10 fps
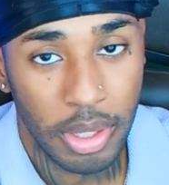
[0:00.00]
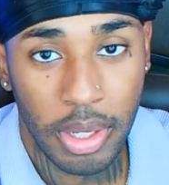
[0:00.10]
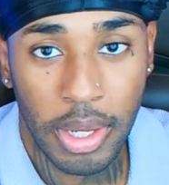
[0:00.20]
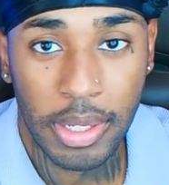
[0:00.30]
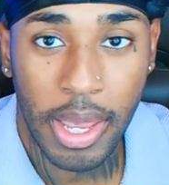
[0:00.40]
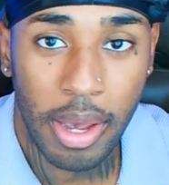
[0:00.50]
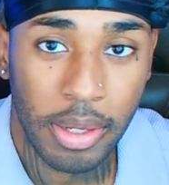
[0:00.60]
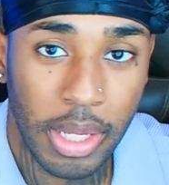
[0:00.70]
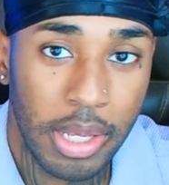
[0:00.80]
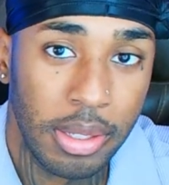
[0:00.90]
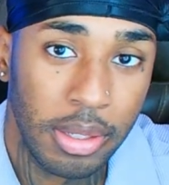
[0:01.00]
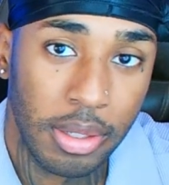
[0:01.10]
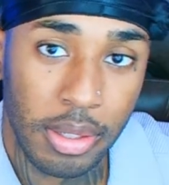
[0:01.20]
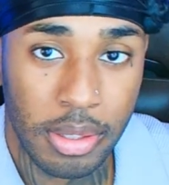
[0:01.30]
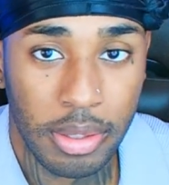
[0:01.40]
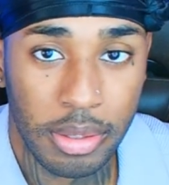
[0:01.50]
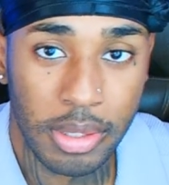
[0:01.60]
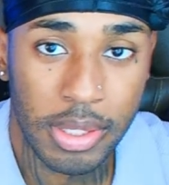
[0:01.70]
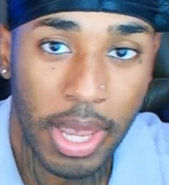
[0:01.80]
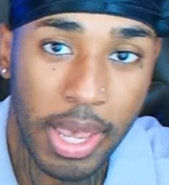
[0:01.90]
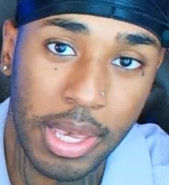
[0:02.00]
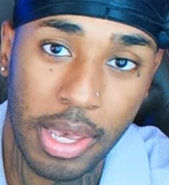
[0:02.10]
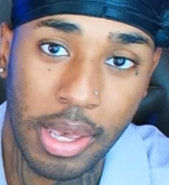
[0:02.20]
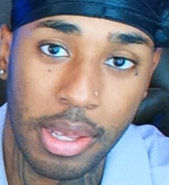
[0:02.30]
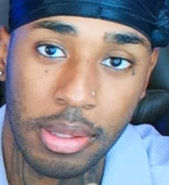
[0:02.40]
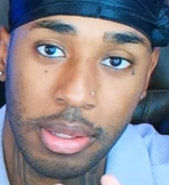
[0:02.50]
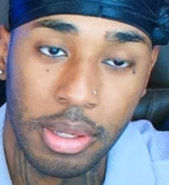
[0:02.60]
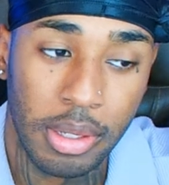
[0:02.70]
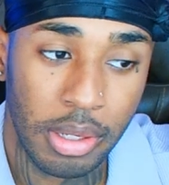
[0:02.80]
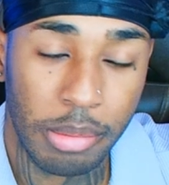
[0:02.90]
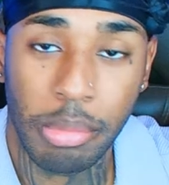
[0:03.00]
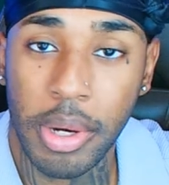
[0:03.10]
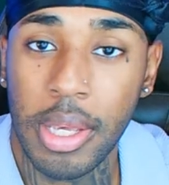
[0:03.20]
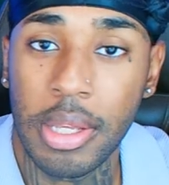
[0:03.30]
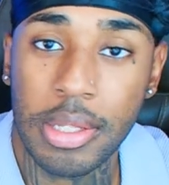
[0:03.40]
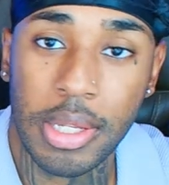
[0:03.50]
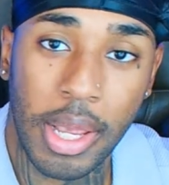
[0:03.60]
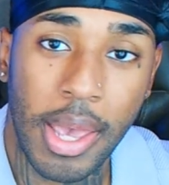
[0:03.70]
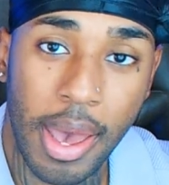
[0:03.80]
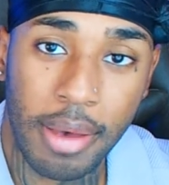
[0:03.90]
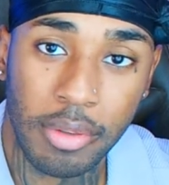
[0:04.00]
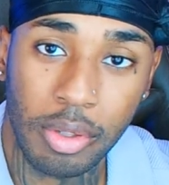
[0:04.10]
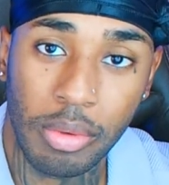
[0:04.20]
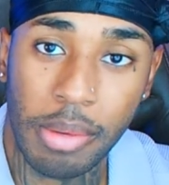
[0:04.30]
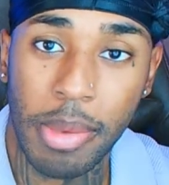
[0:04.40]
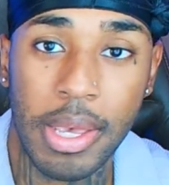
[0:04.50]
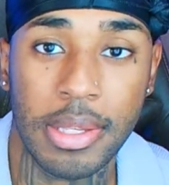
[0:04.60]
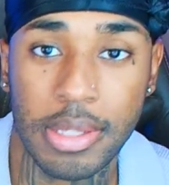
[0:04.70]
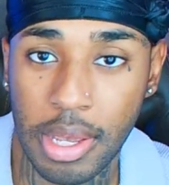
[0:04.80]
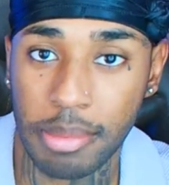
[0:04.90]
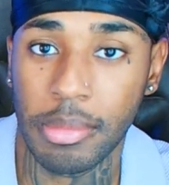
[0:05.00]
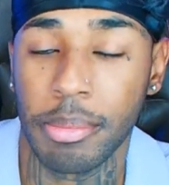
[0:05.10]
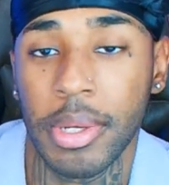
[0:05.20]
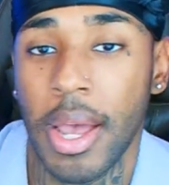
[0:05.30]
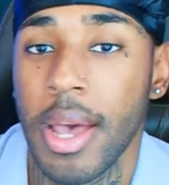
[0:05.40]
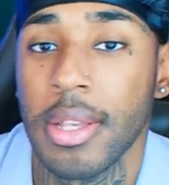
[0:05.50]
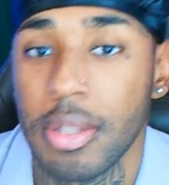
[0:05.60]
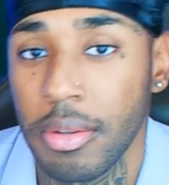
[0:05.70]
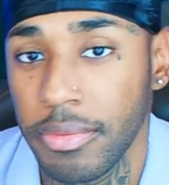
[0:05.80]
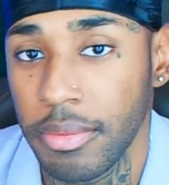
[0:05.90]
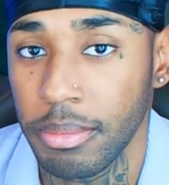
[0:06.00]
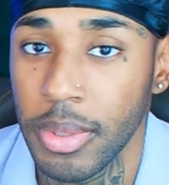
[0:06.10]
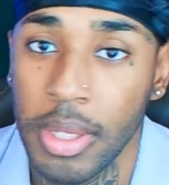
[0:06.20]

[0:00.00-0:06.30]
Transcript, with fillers: and now they take it and bring it to their avenue and make something a Picasso from